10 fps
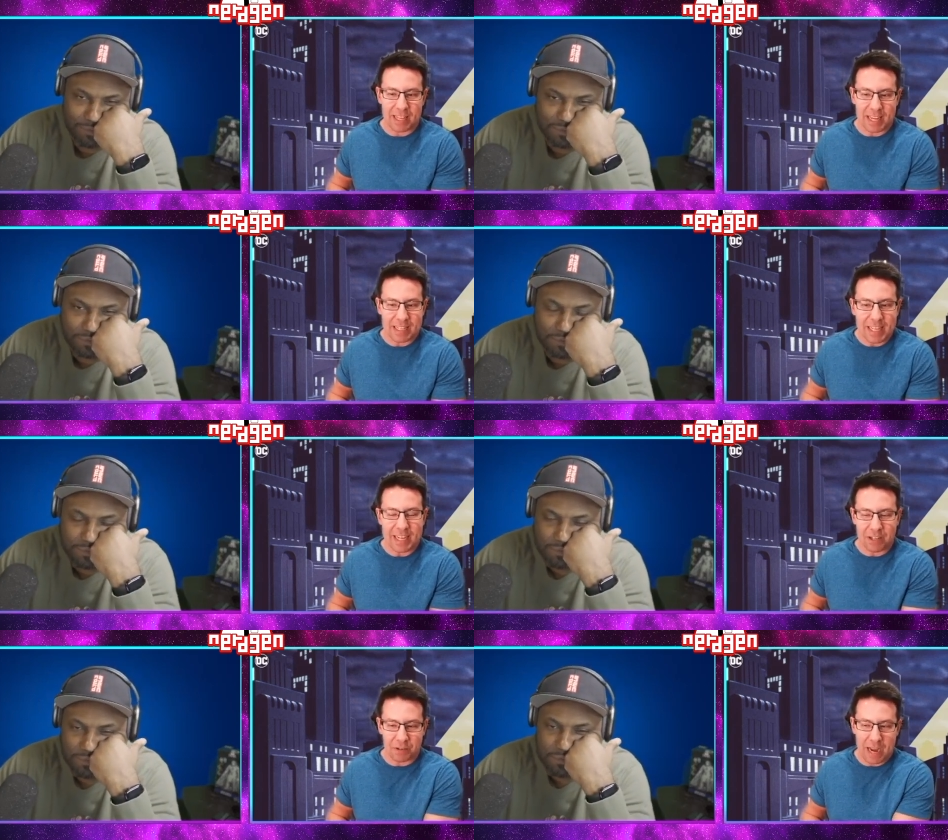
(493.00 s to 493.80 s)
Speaker 1: they
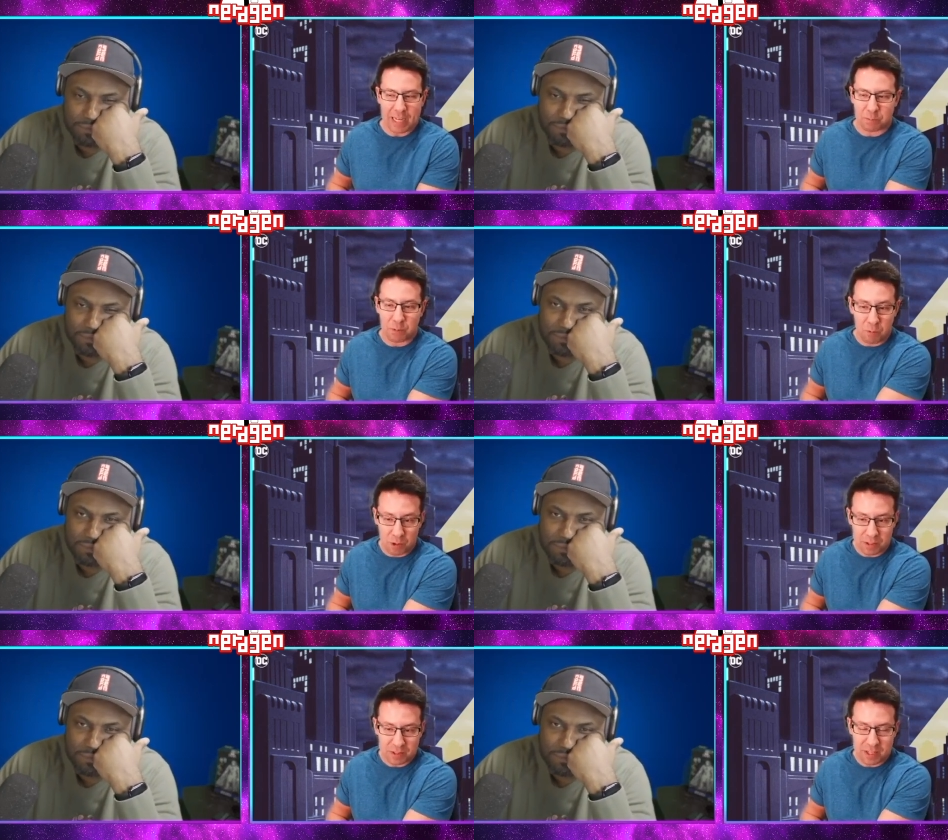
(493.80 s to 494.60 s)
didn't grasp what
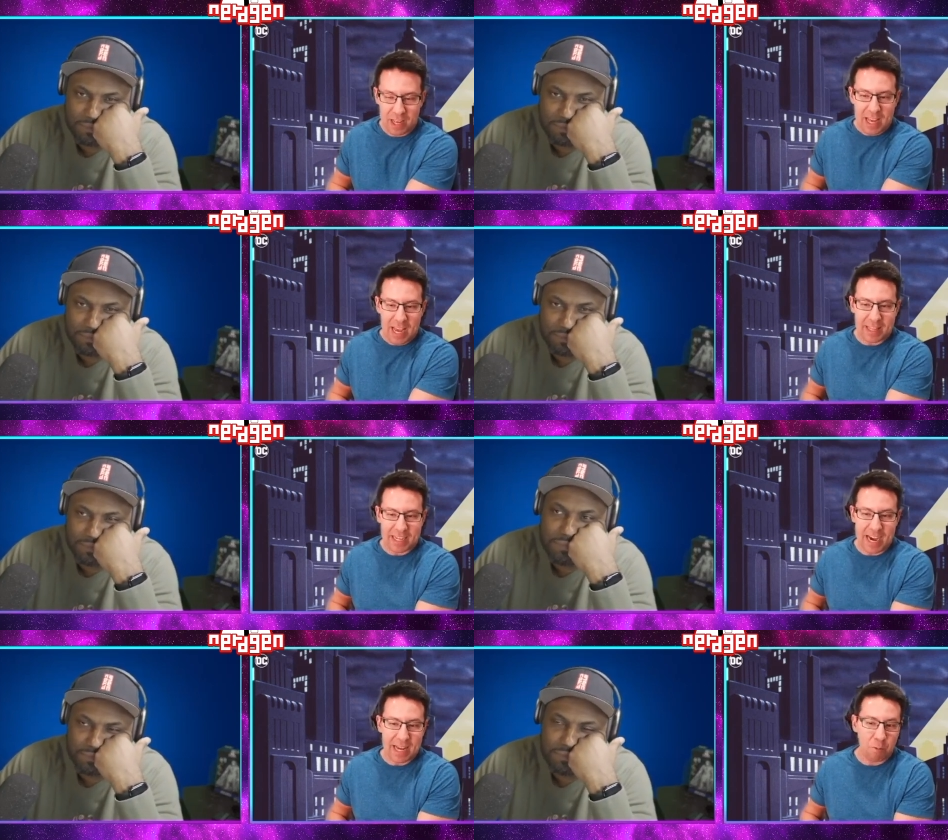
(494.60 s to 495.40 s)
worked, and they
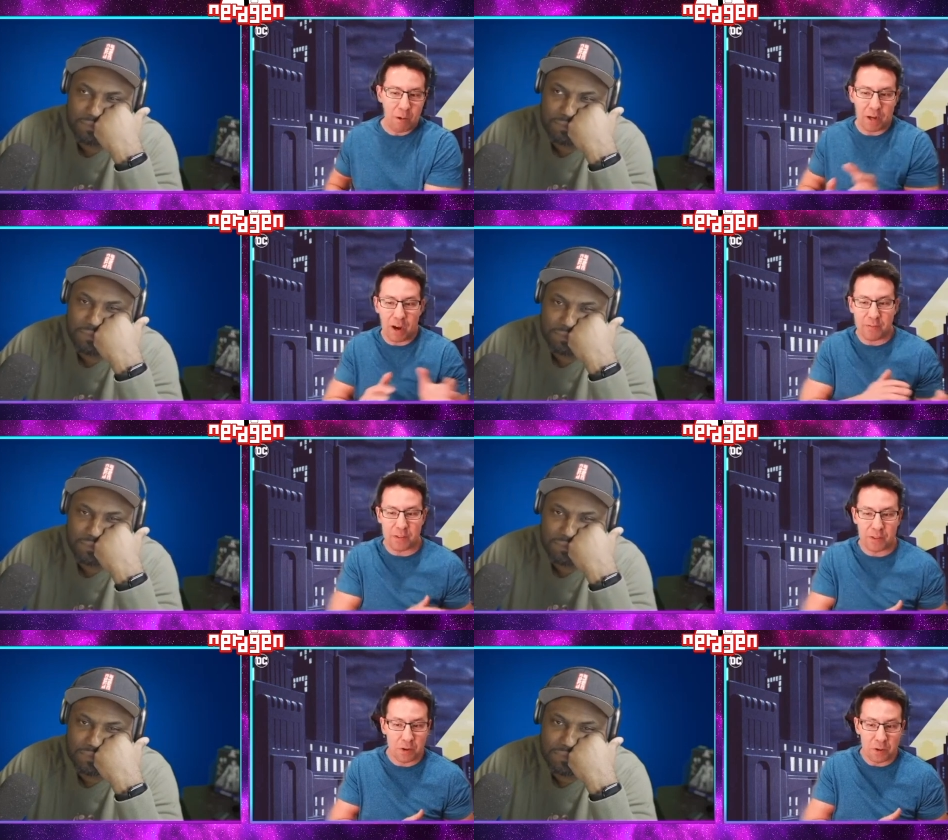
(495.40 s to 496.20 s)
kind of went off
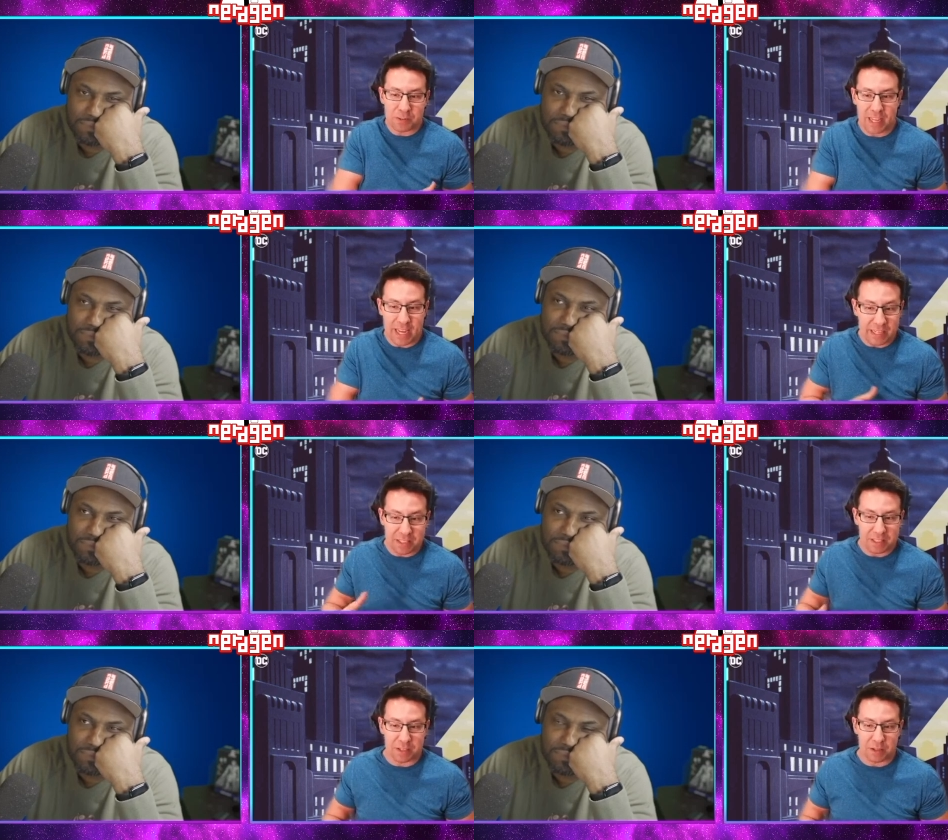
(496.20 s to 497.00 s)
on their own
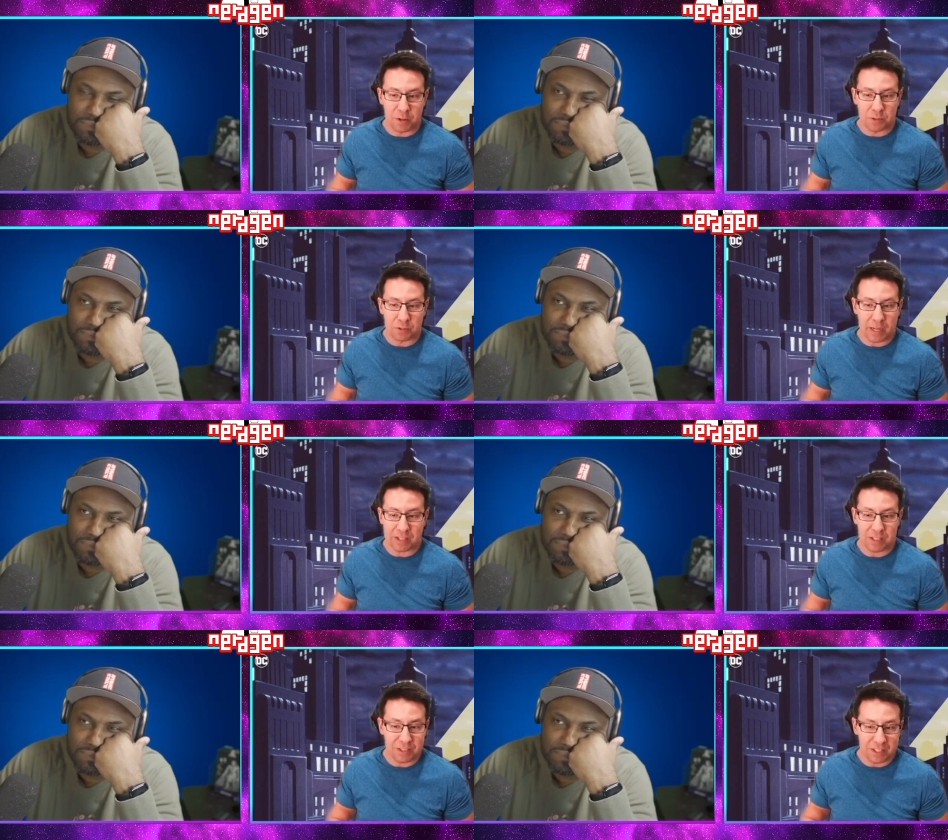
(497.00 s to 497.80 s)
tangents and their own
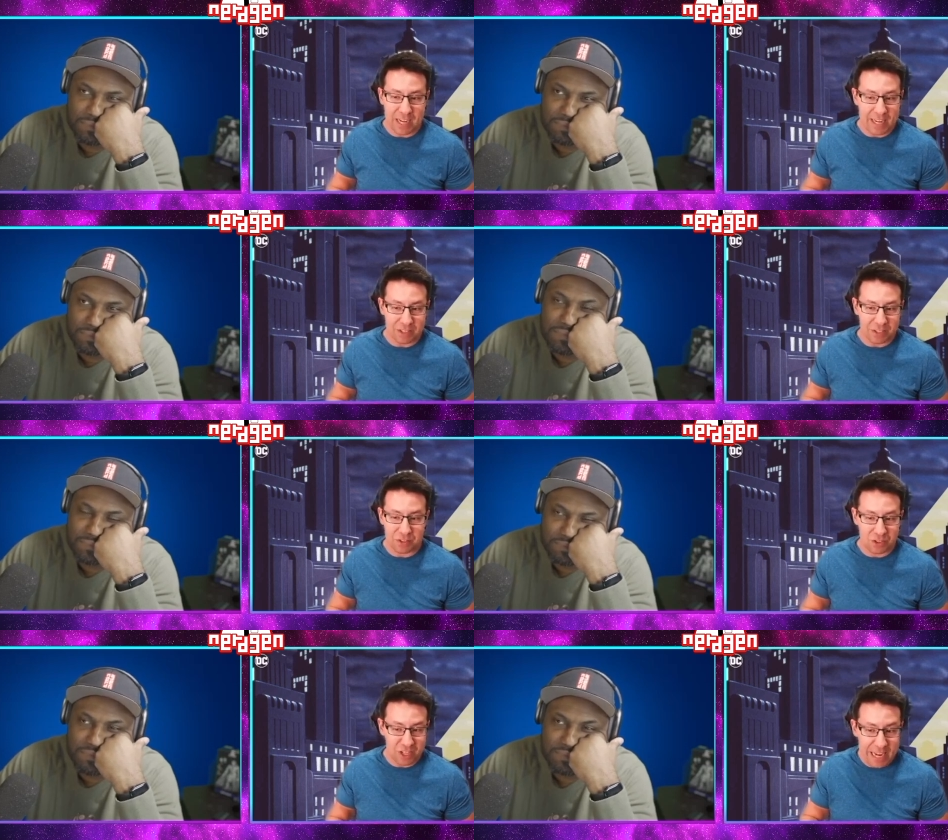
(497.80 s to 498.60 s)
directions and kind of
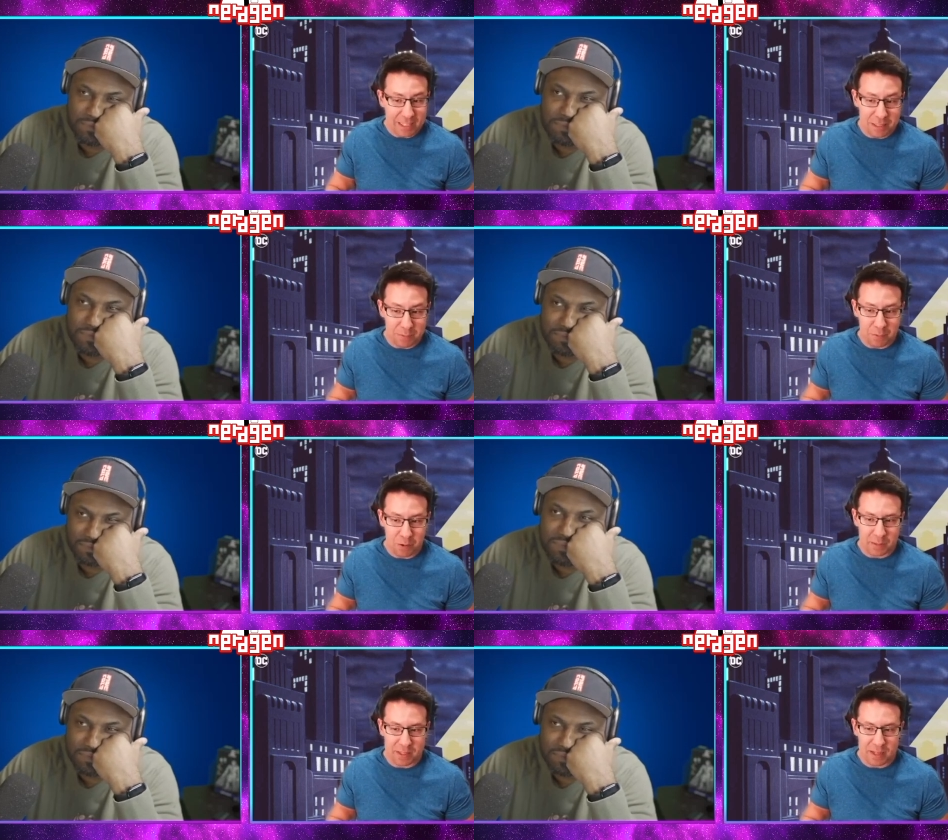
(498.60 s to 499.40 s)
changed the
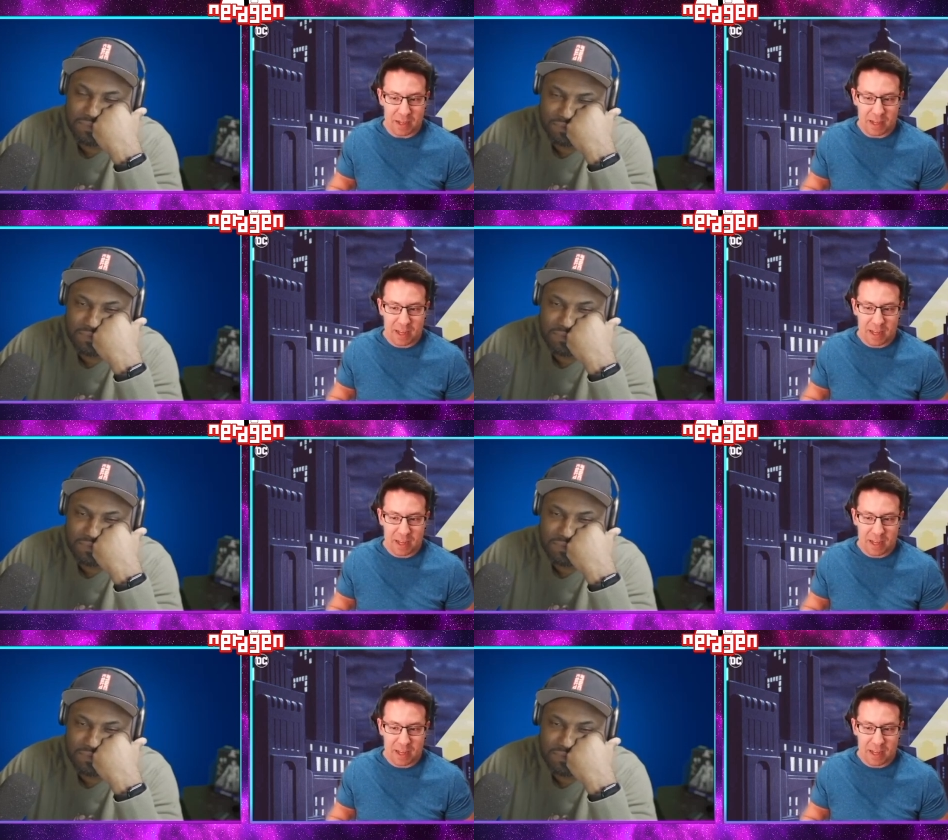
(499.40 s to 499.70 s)
formula.